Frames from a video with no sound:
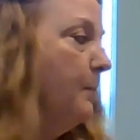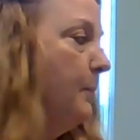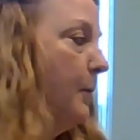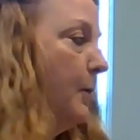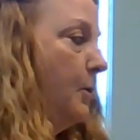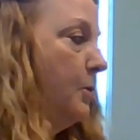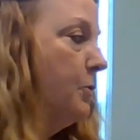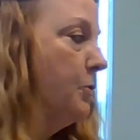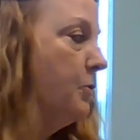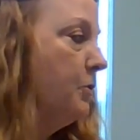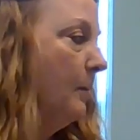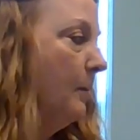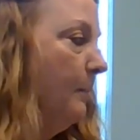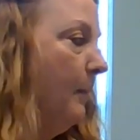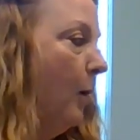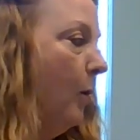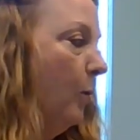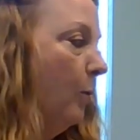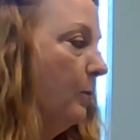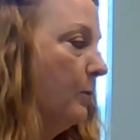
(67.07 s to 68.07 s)
push some
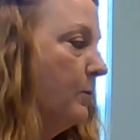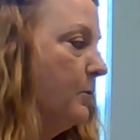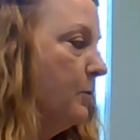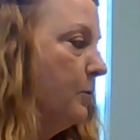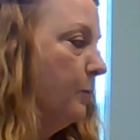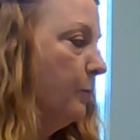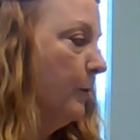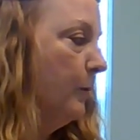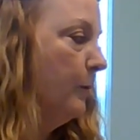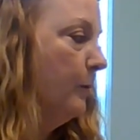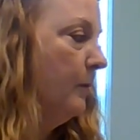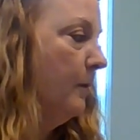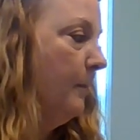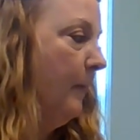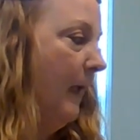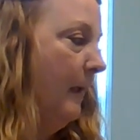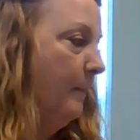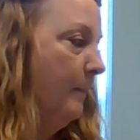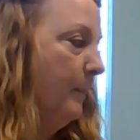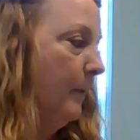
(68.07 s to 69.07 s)
holes through the
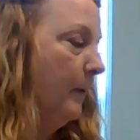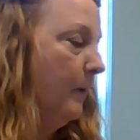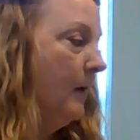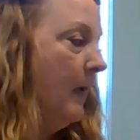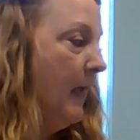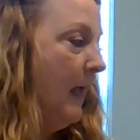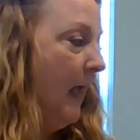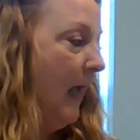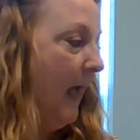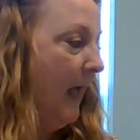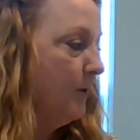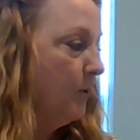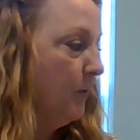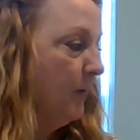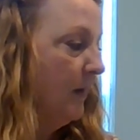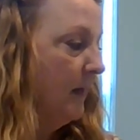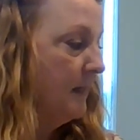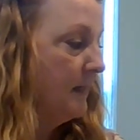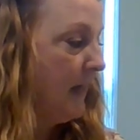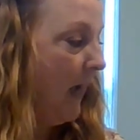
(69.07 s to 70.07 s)
paper and
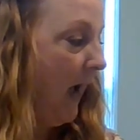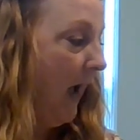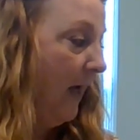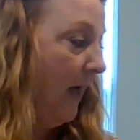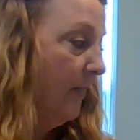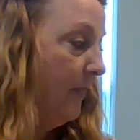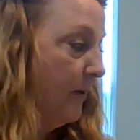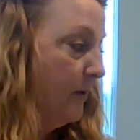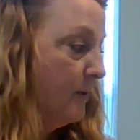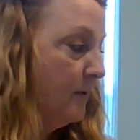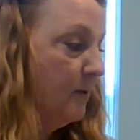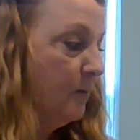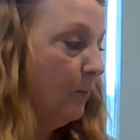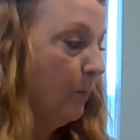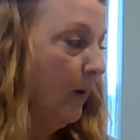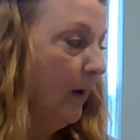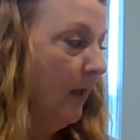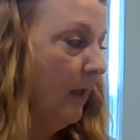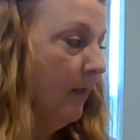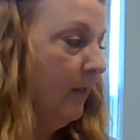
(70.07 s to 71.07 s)
you can tie those
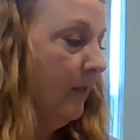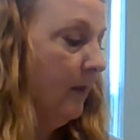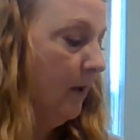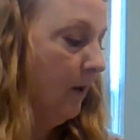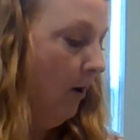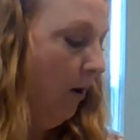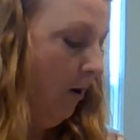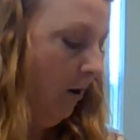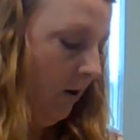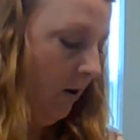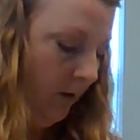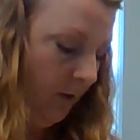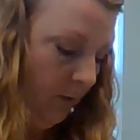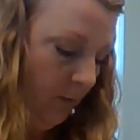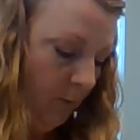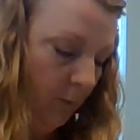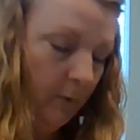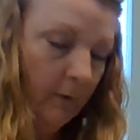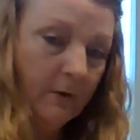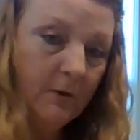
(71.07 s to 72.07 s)
with
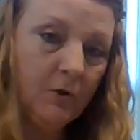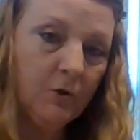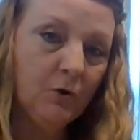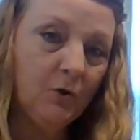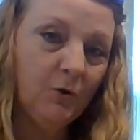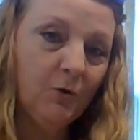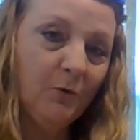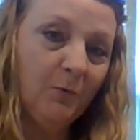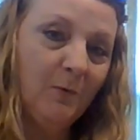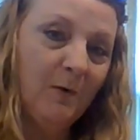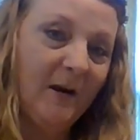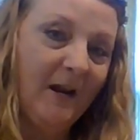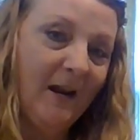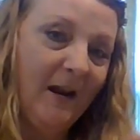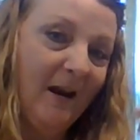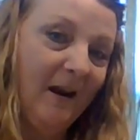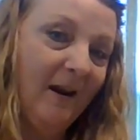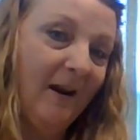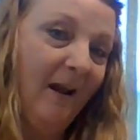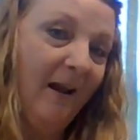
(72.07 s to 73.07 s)
yarn or
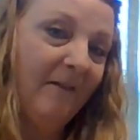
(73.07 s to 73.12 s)
string.